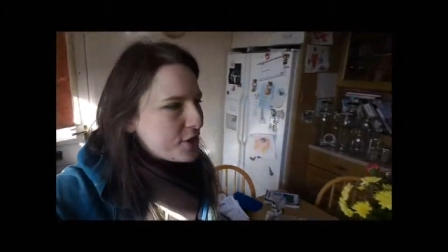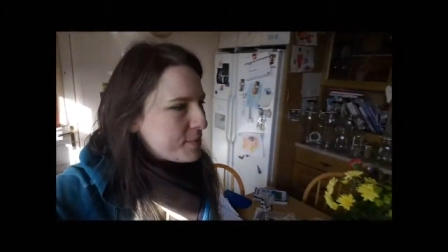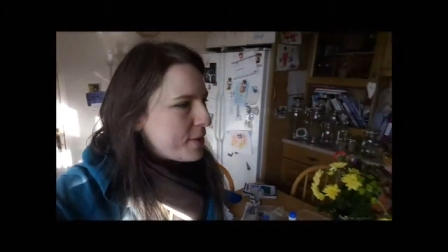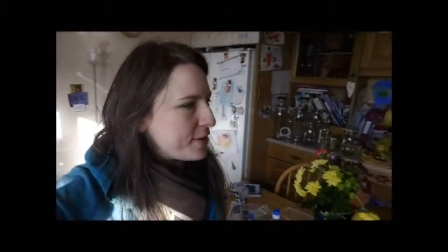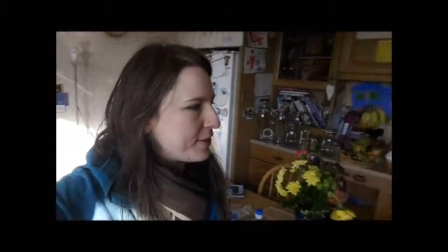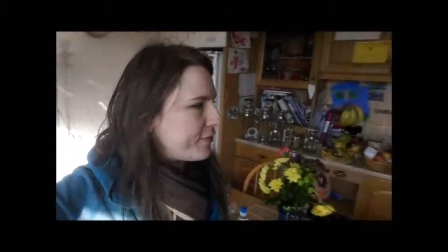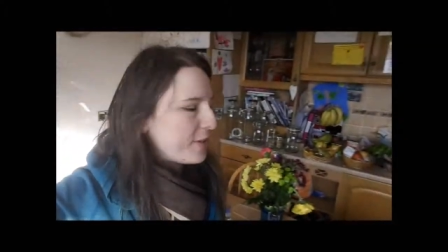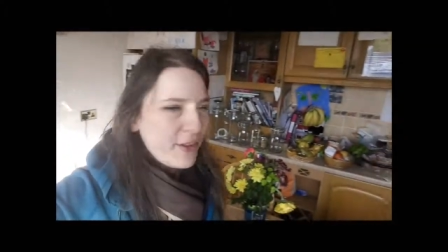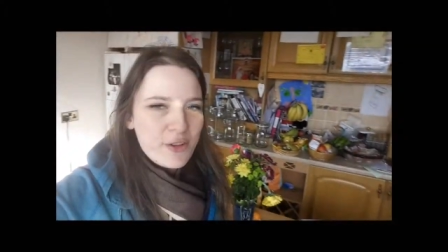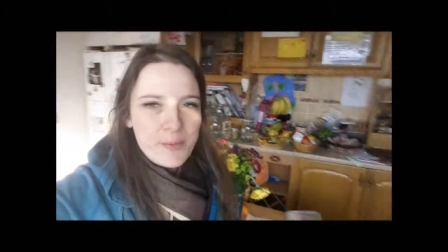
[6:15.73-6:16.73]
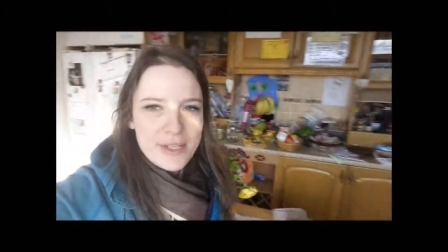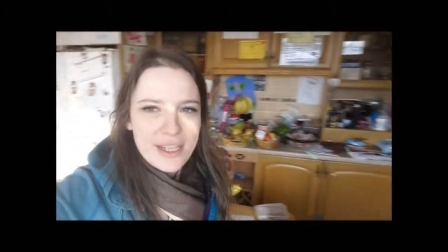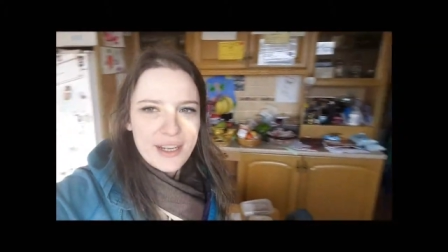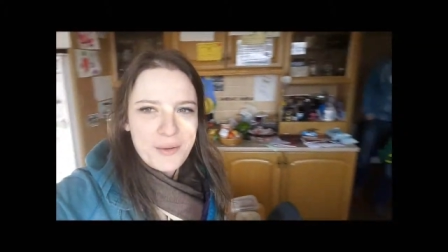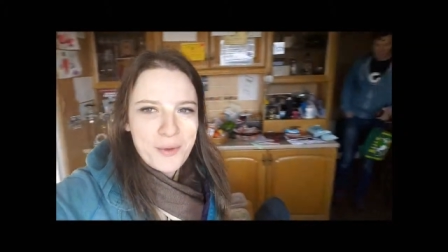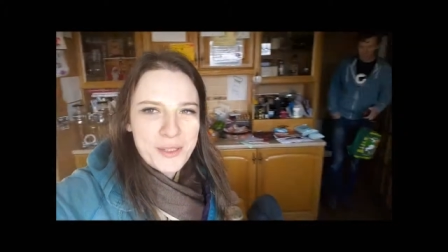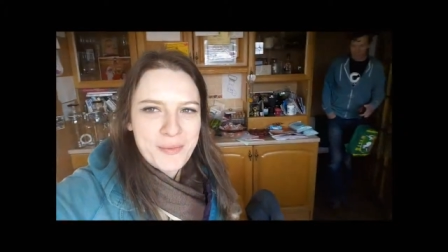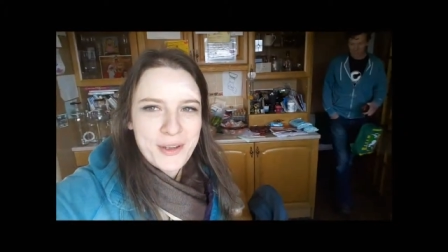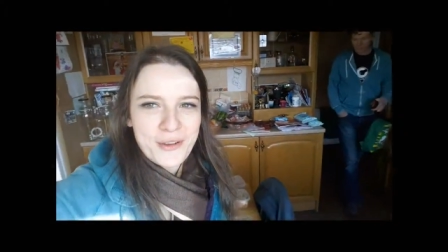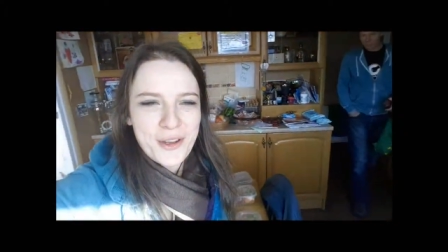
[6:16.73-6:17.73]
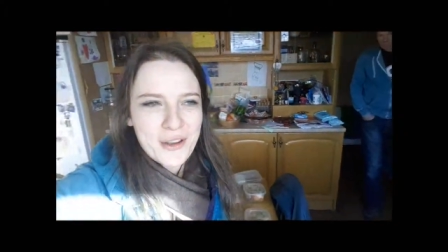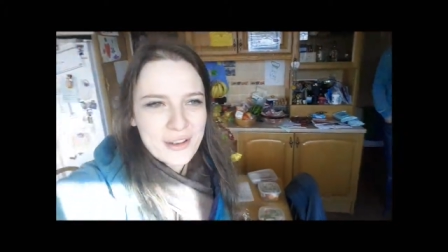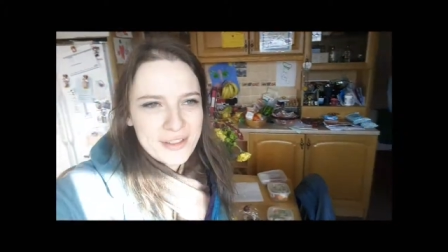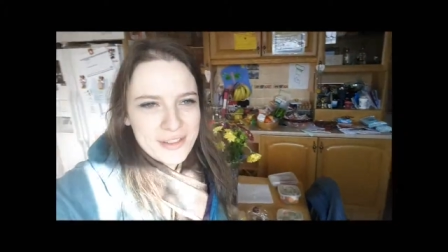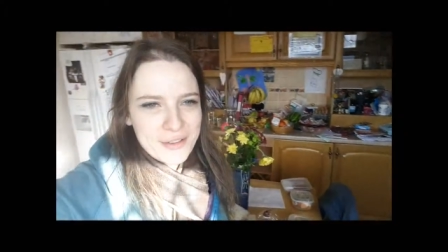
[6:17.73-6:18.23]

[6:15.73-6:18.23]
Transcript: just about to fill everybody in on what's been going on.